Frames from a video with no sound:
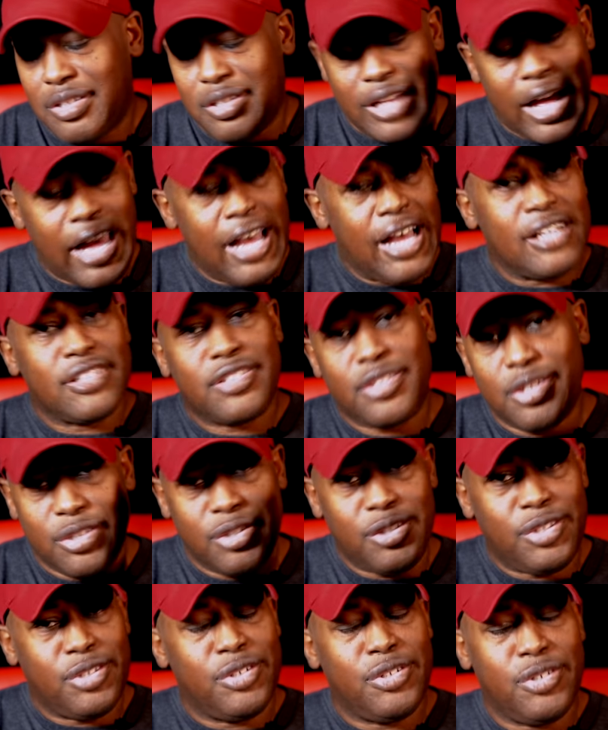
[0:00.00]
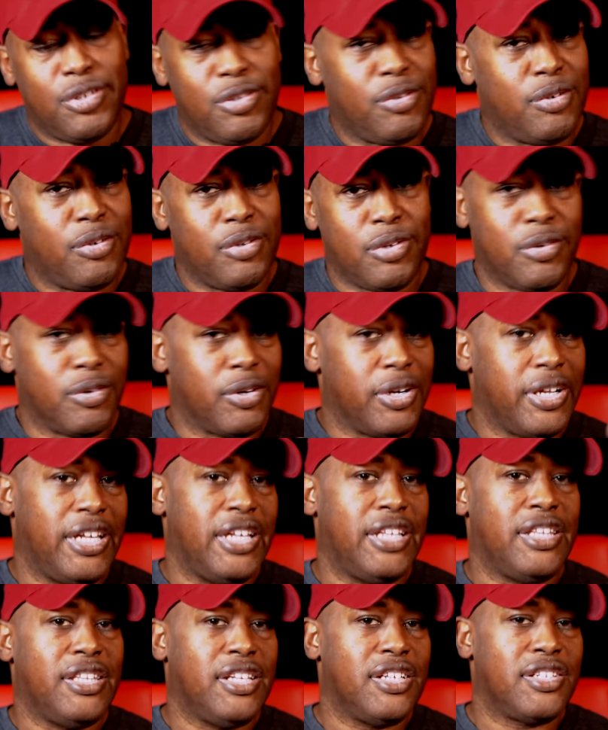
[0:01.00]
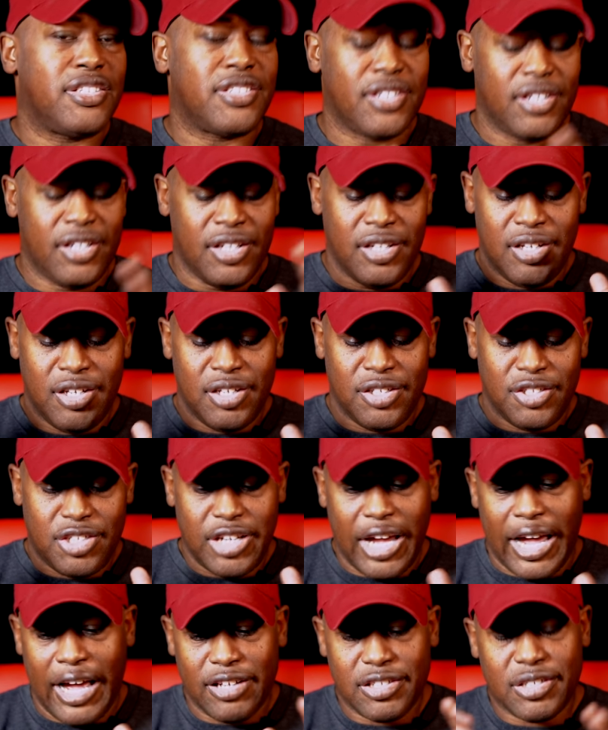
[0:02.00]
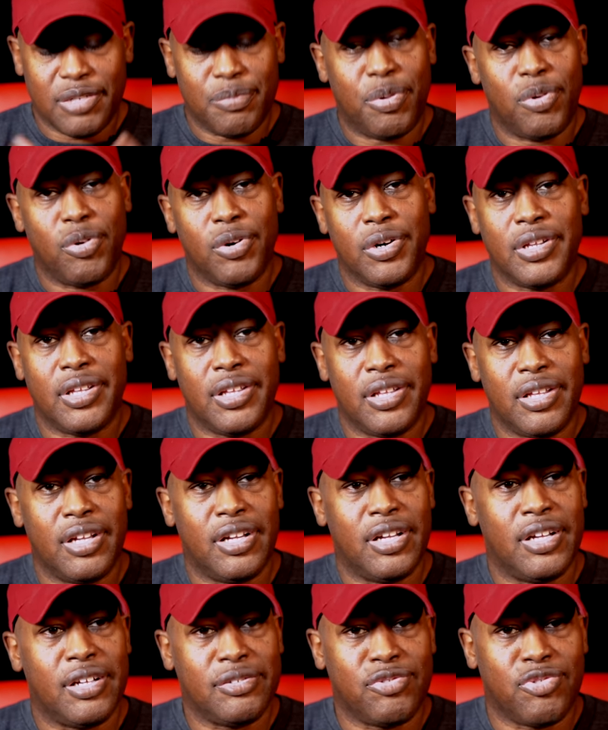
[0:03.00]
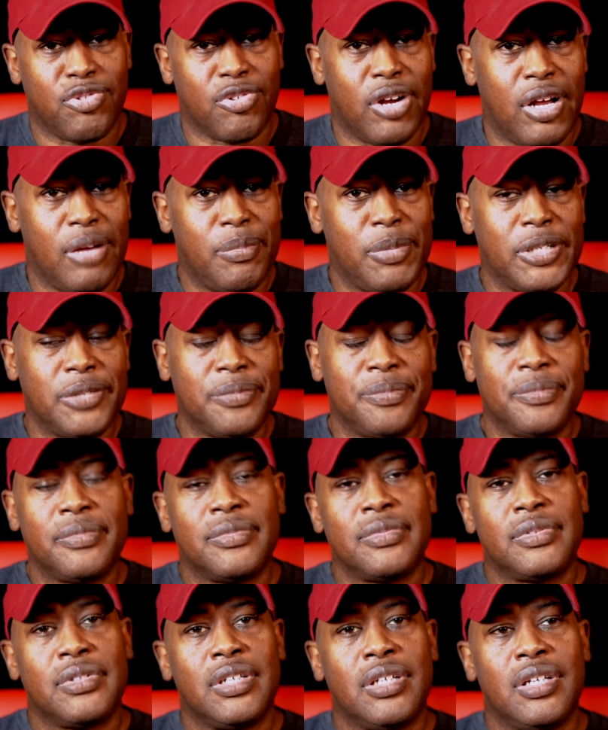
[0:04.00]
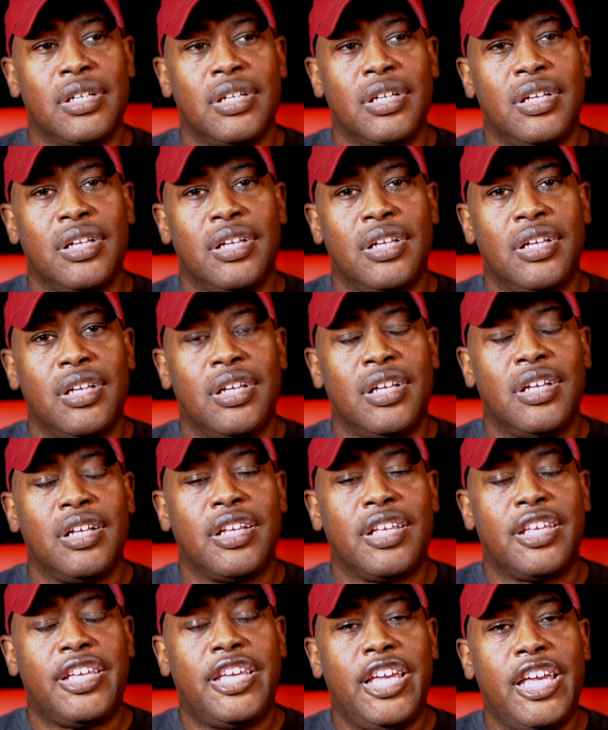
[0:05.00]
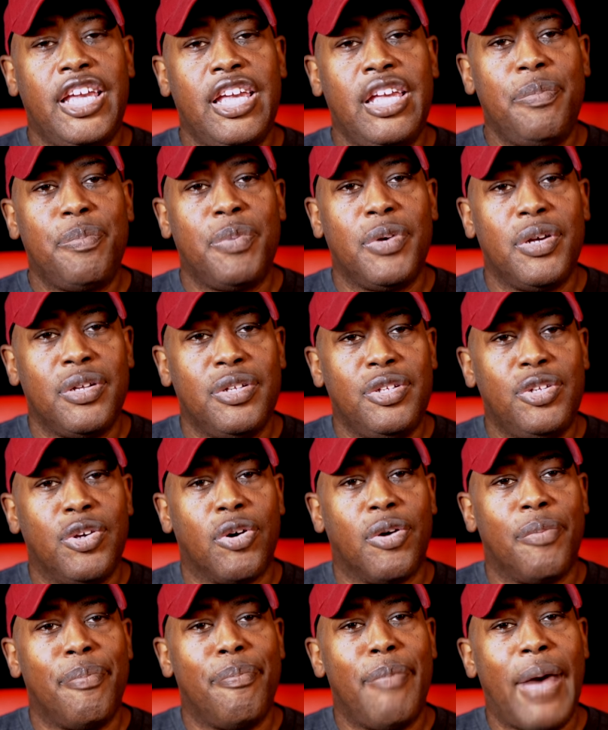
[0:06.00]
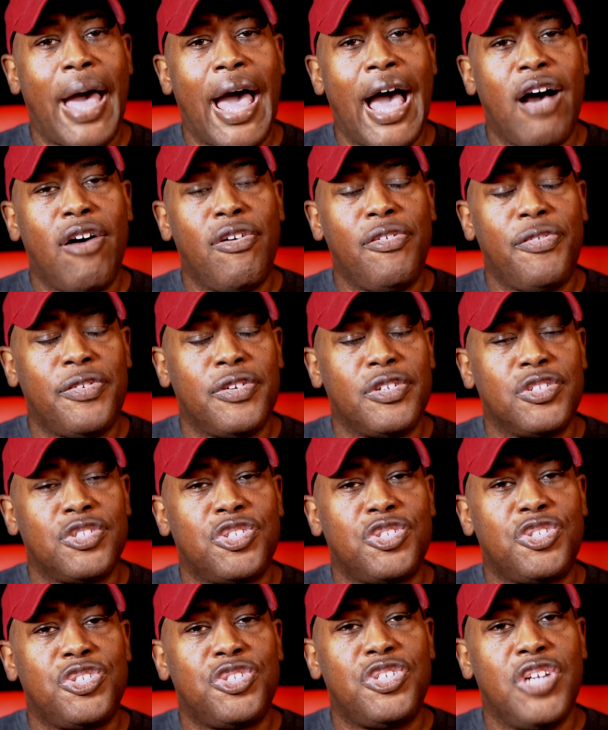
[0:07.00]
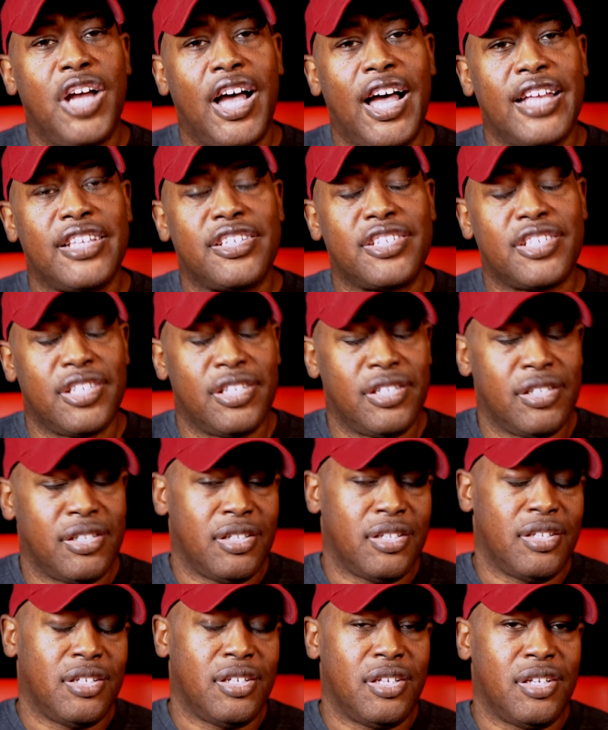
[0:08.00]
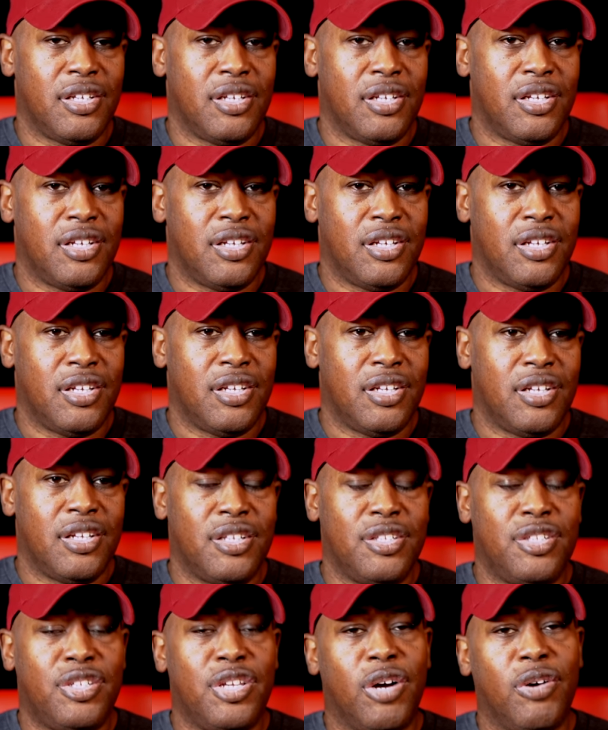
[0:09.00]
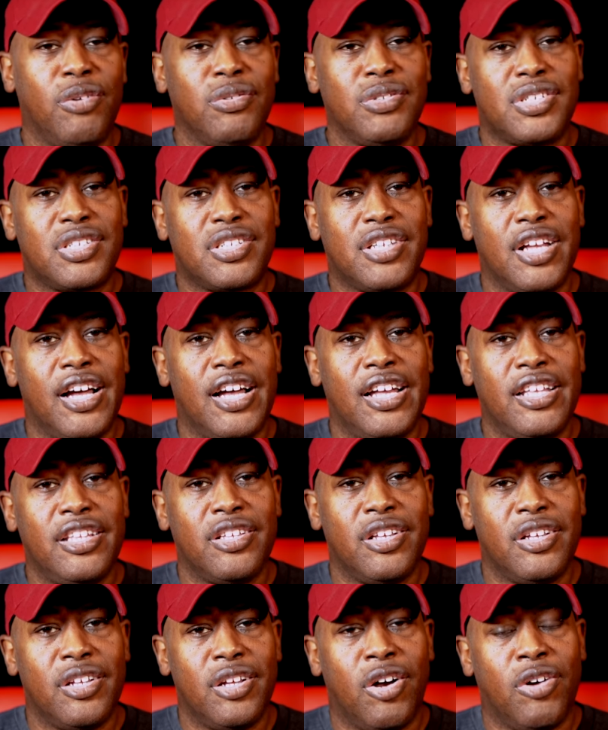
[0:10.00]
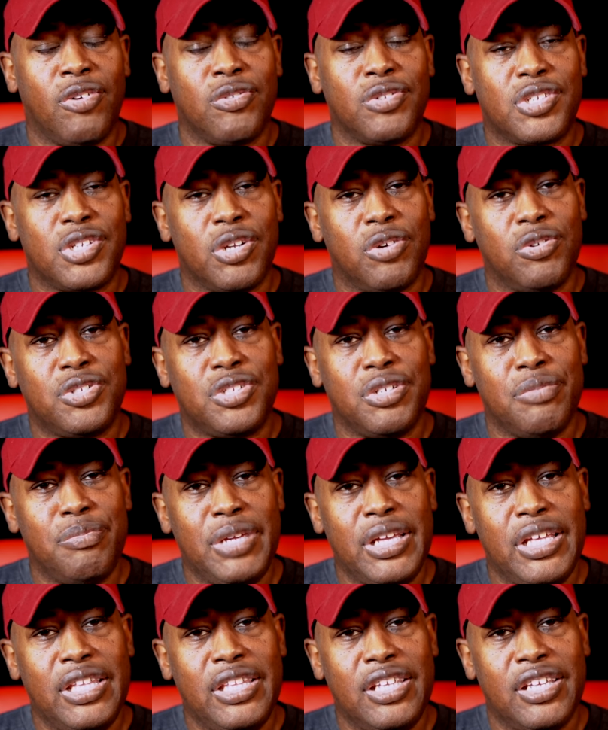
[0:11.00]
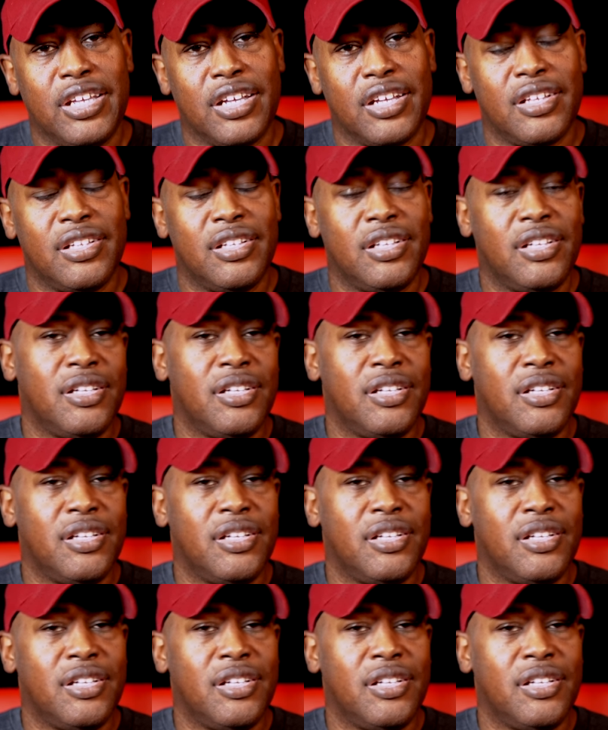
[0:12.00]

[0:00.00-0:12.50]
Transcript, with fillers: guys who are in this child support drama, keep your mouth shut. Don't stunt on social media,